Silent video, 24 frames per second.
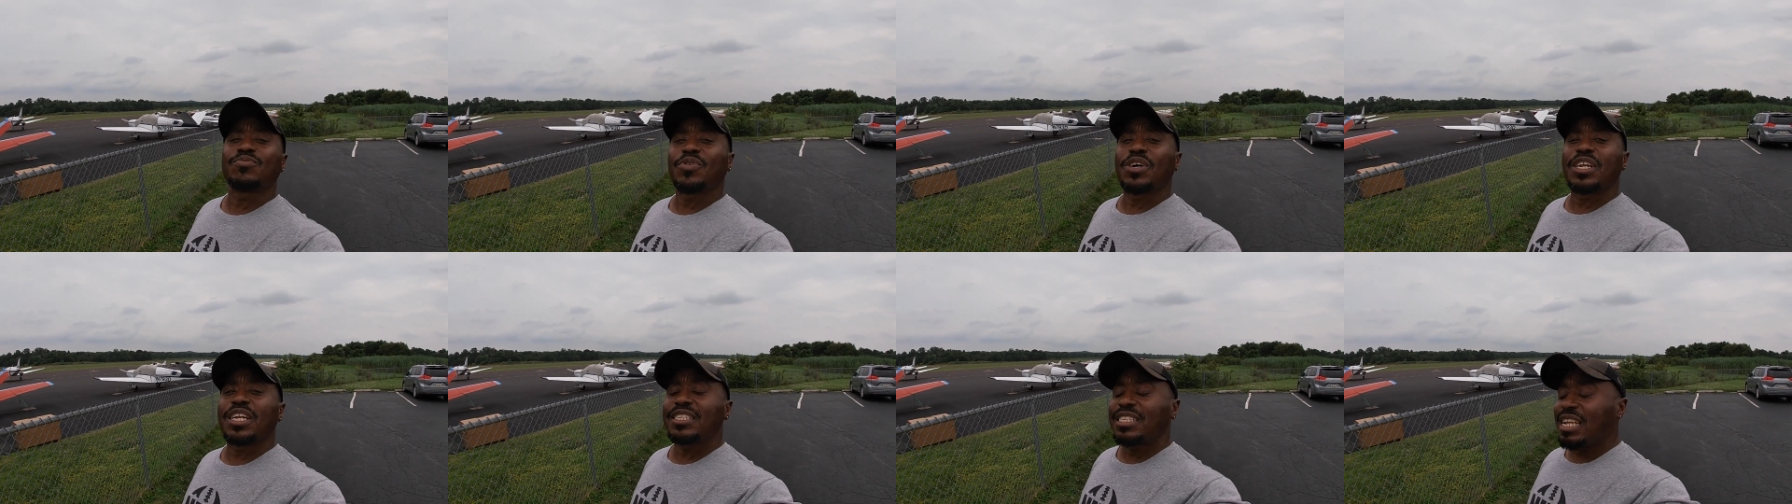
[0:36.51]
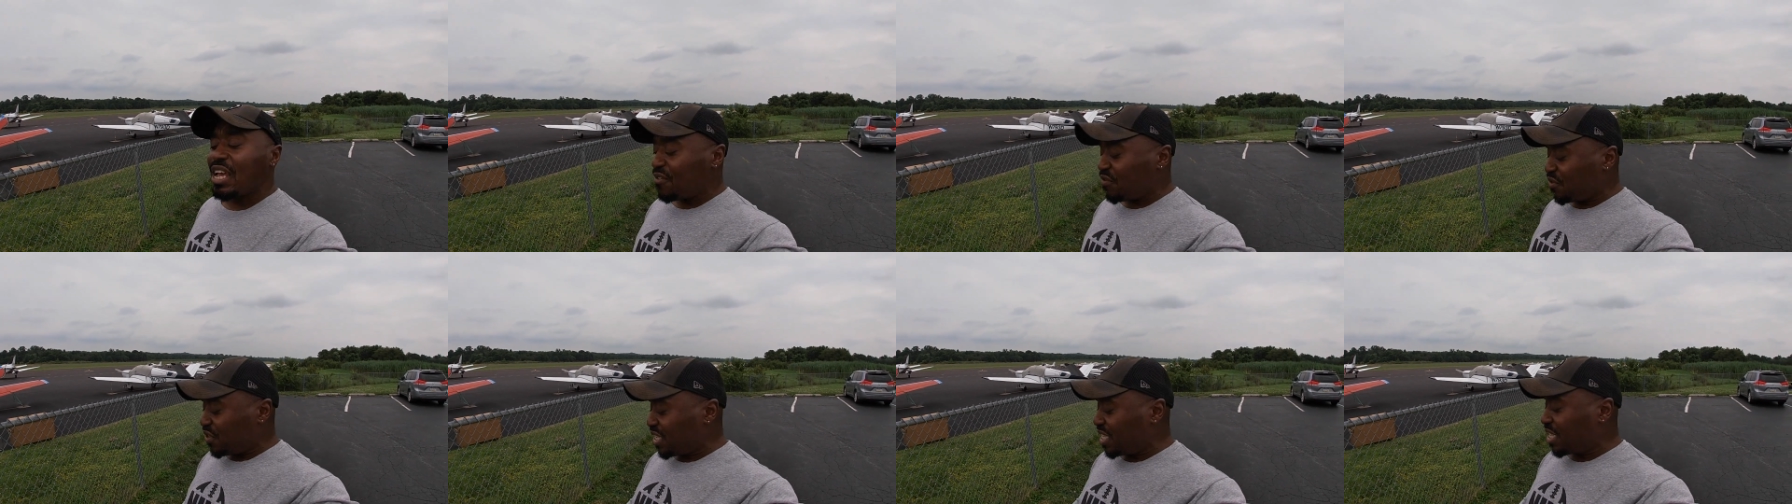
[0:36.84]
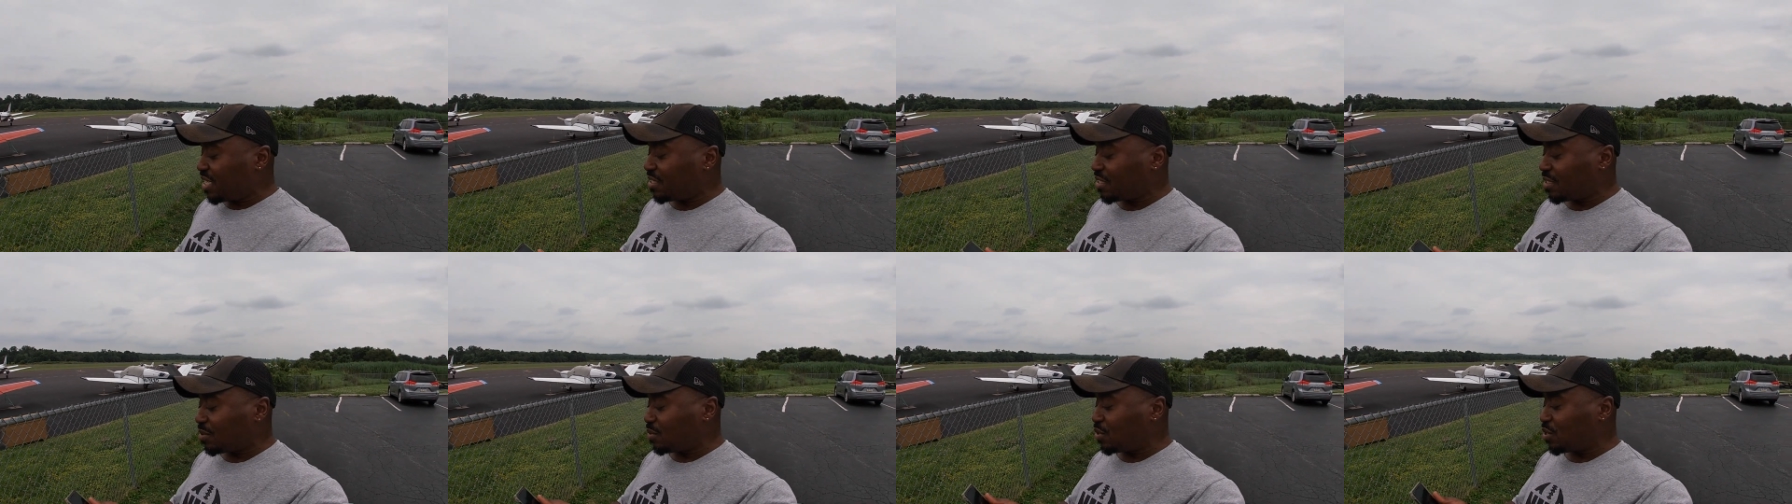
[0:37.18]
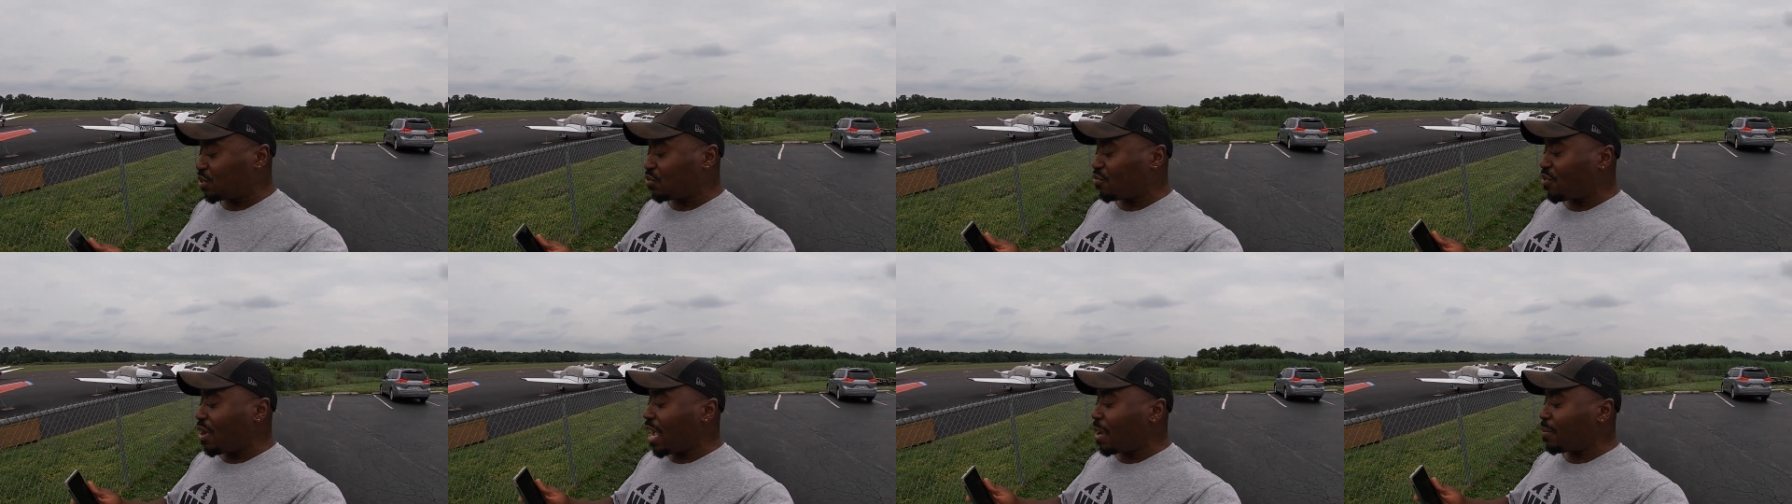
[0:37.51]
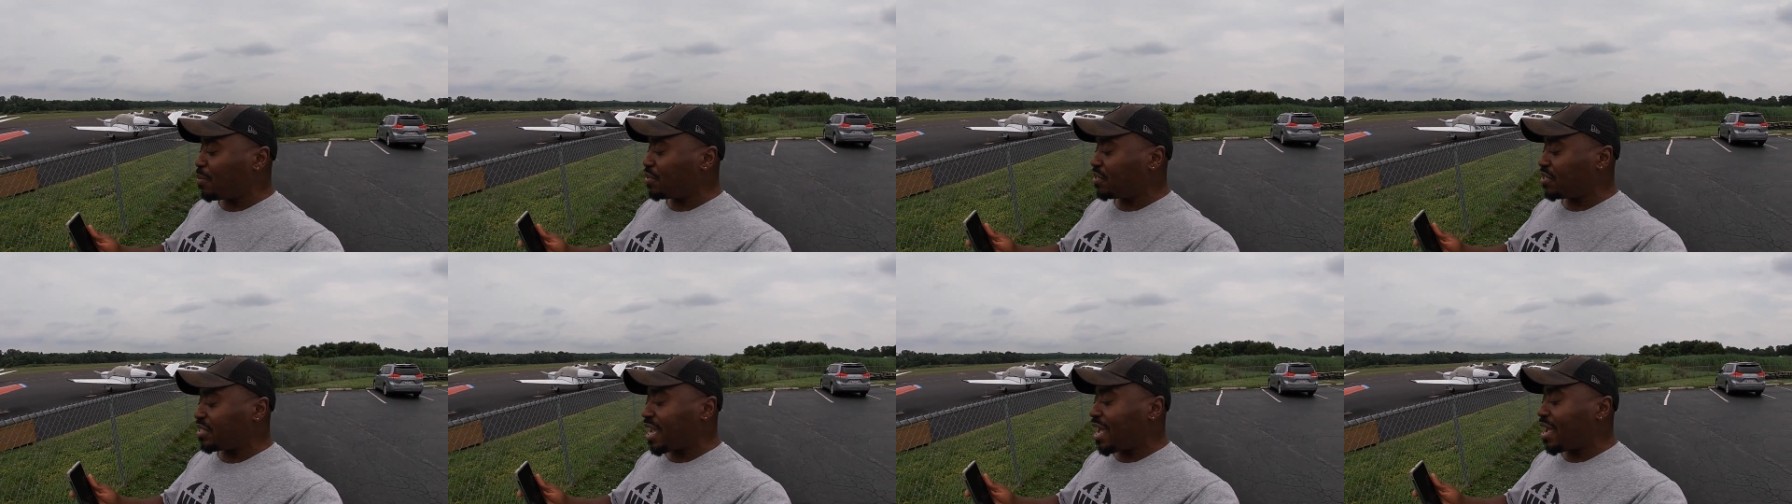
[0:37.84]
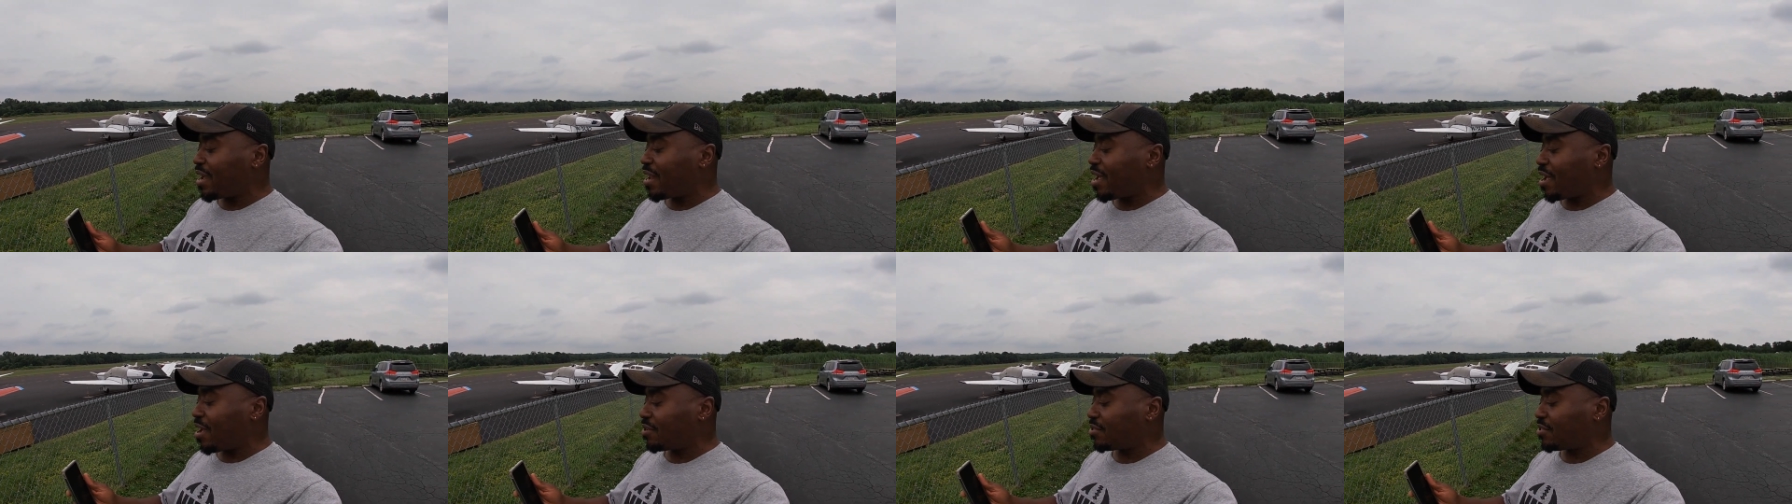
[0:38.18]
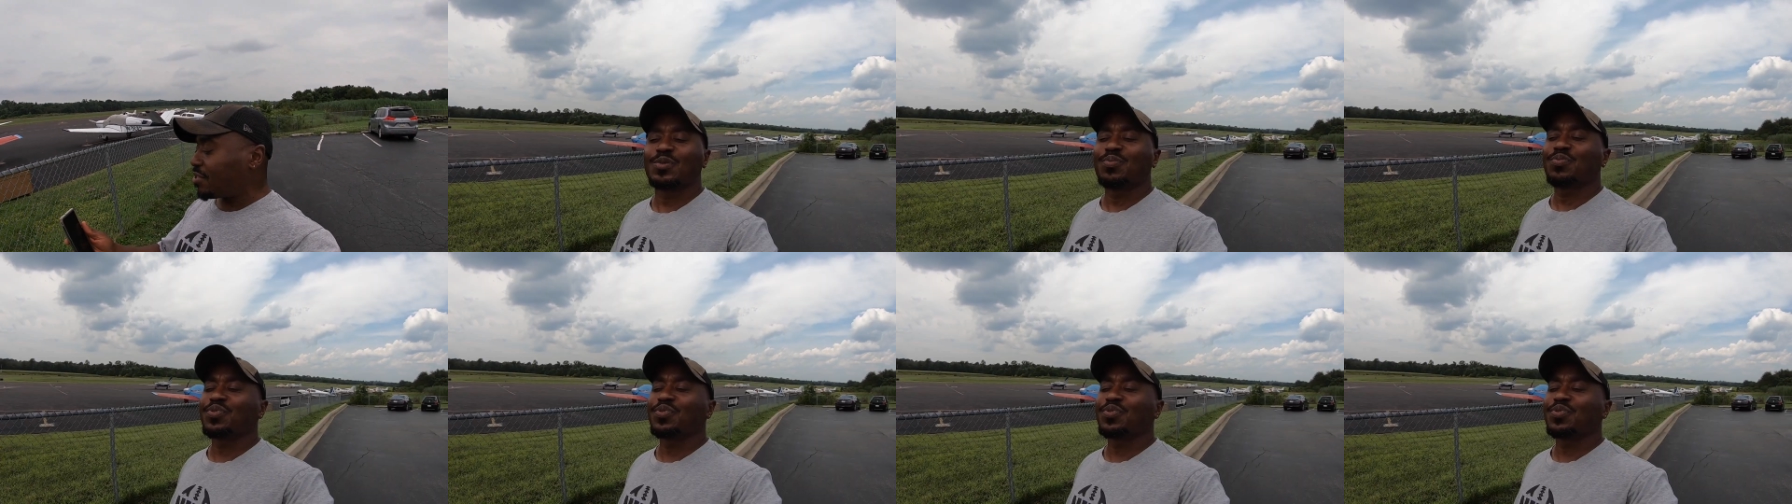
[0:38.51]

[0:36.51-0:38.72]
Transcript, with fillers: want to definitely get some subscriber shout outs.